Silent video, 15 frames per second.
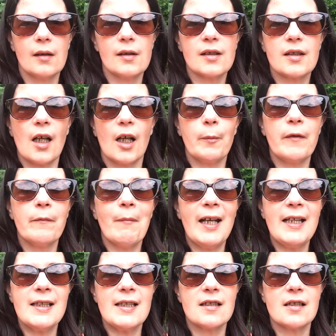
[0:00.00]
So we've
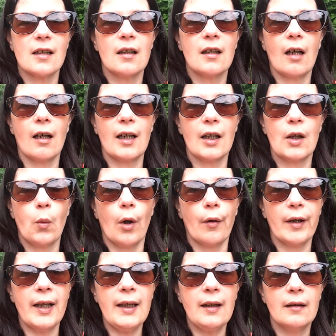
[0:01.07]
made it to Gullet
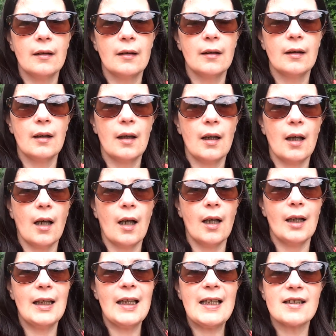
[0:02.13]
Quarry.
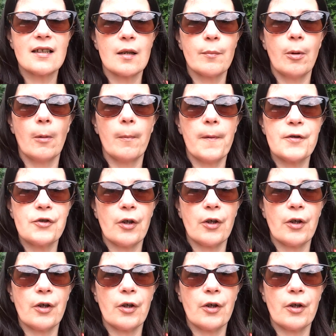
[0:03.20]
Lee's going to pop the